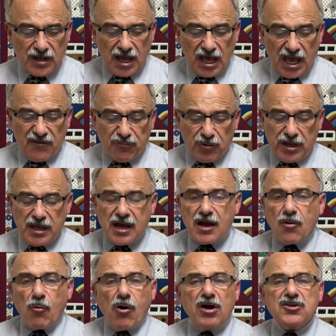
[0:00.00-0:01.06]
if we
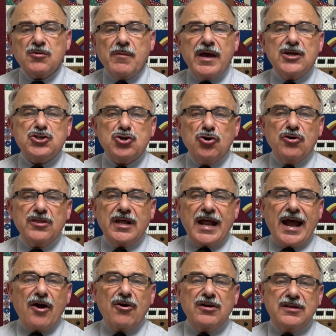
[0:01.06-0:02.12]
want to make sure that
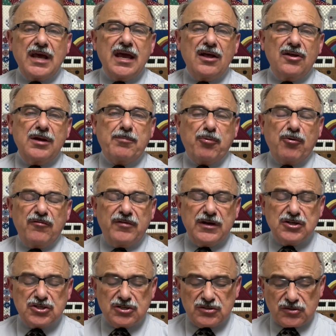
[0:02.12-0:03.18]
our daily
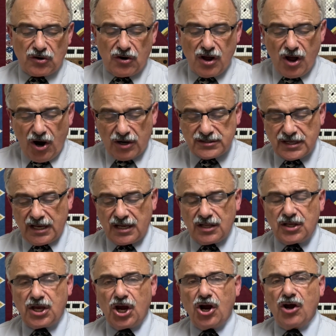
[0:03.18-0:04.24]
provisions are taken
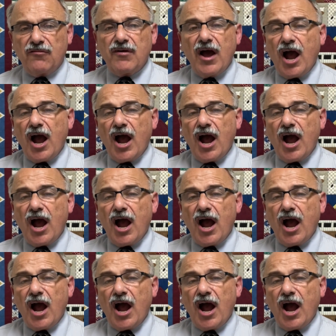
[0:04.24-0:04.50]
care of,